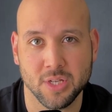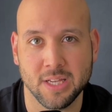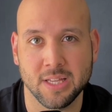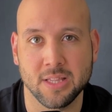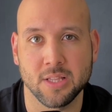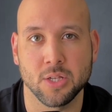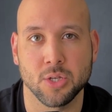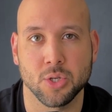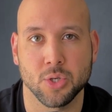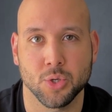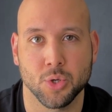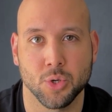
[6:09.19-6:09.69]
in
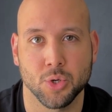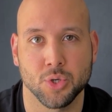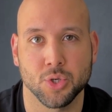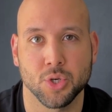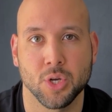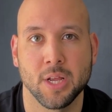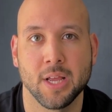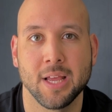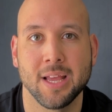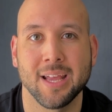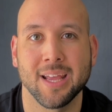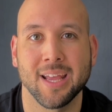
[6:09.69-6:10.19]
this church
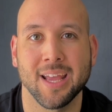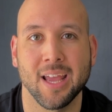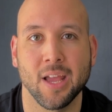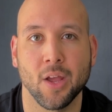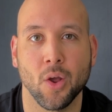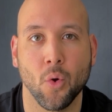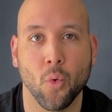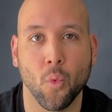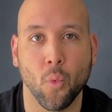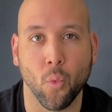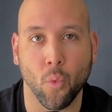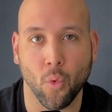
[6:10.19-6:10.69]

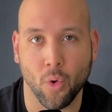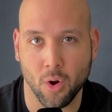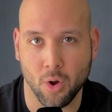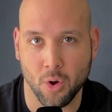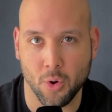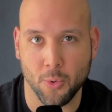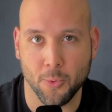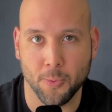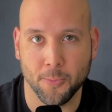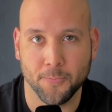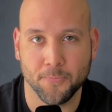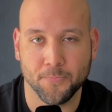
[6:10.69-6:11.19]
can
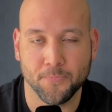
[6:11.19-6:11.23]
grow.